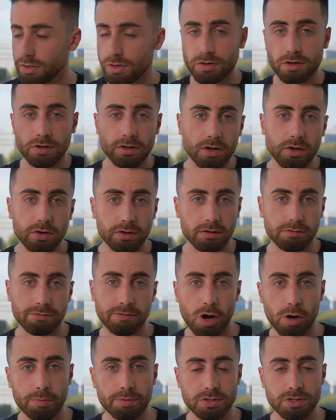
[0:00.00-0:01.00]
you can look for
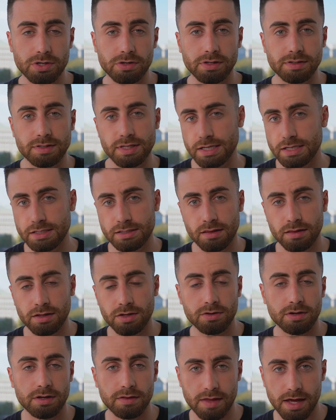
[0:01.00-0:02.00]
opportunities that
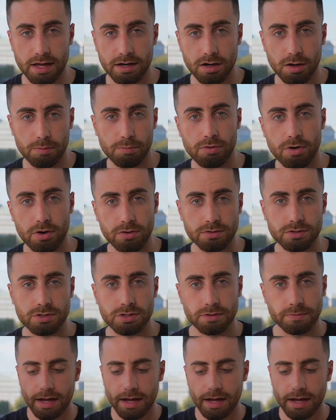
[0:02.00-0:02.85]
you can then approach.